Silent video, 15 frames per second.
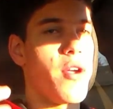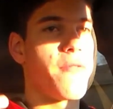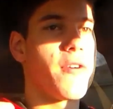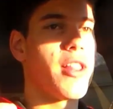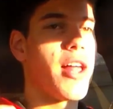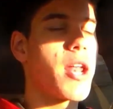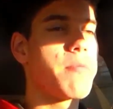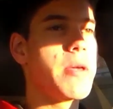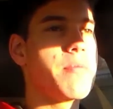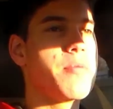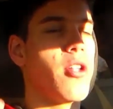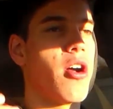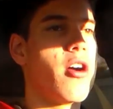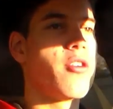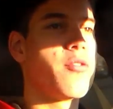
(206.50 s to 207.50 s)
if a lot of
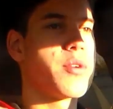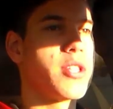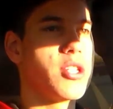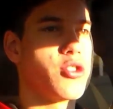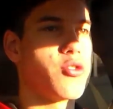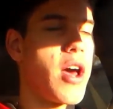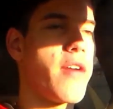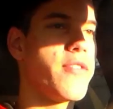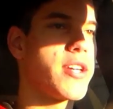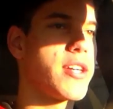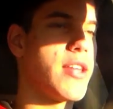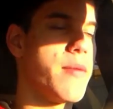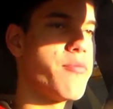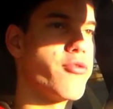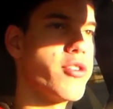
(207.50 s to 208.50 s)
people aren't really driving
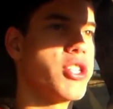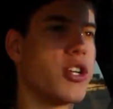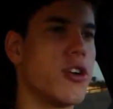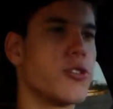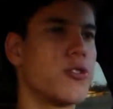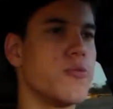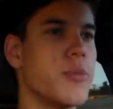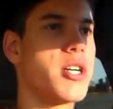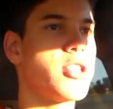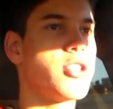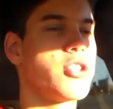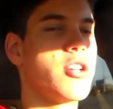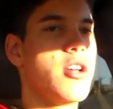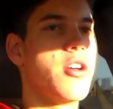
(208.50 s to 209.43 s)
on that bridge all much,